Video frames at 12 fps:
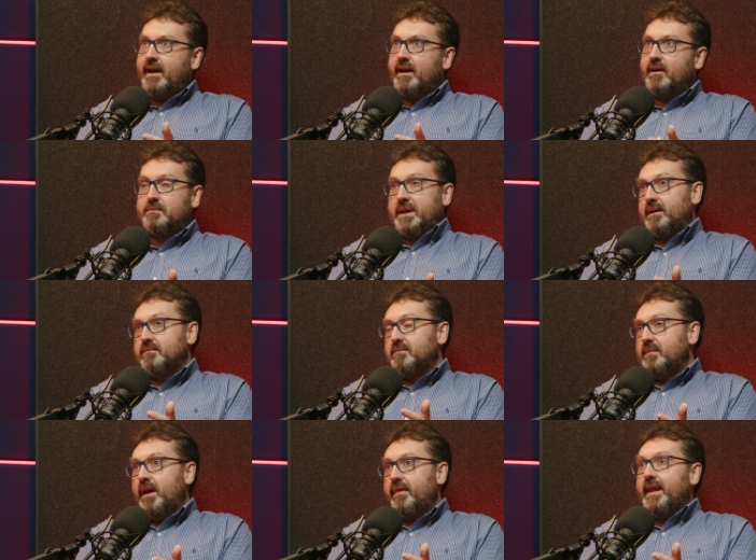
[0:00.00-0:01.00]
had been
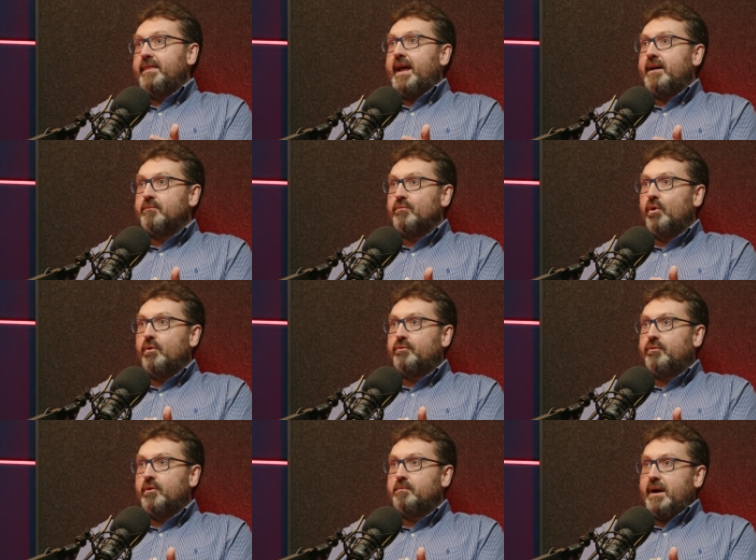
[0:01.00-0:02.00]
in that role
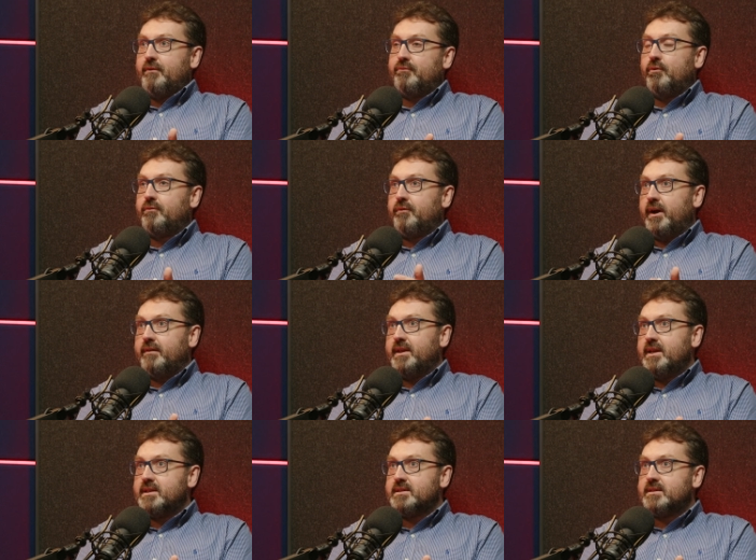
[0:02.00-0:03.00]
for about 4 or 5
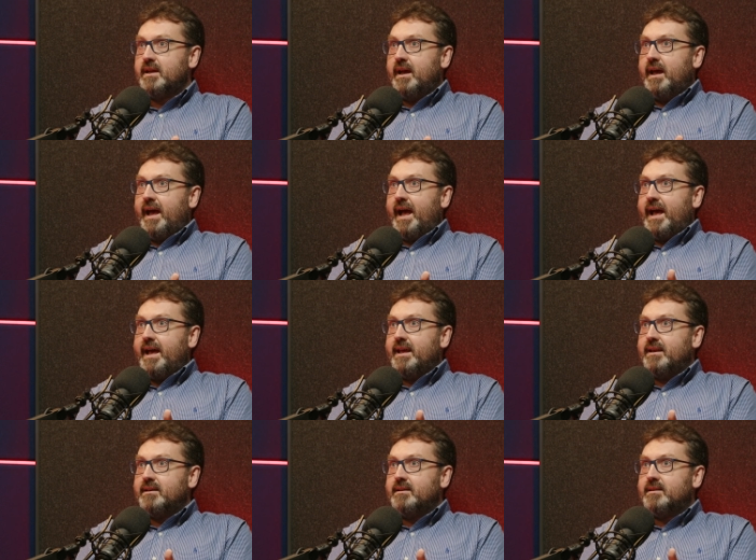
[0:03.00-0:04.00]
years.
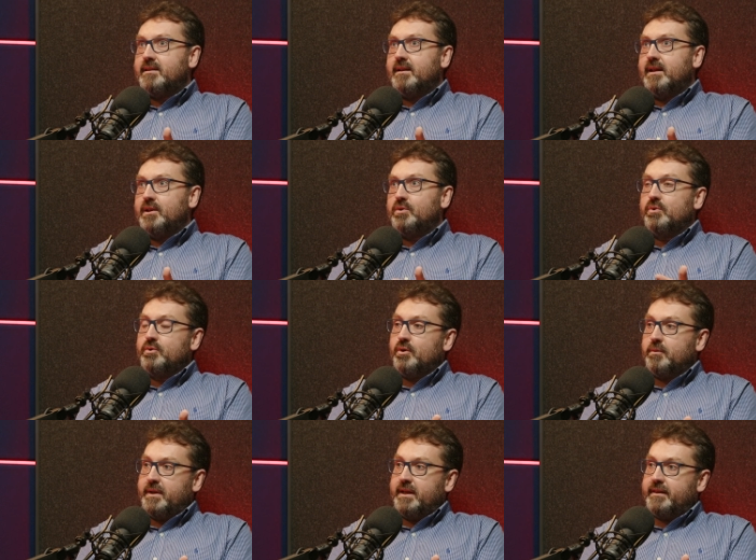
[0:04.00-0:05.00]
And it dawned
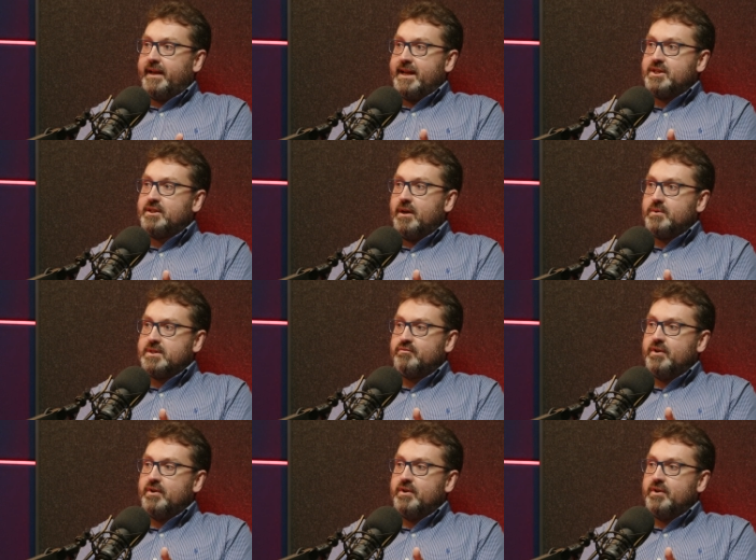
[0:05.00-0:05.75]
on me that actually I was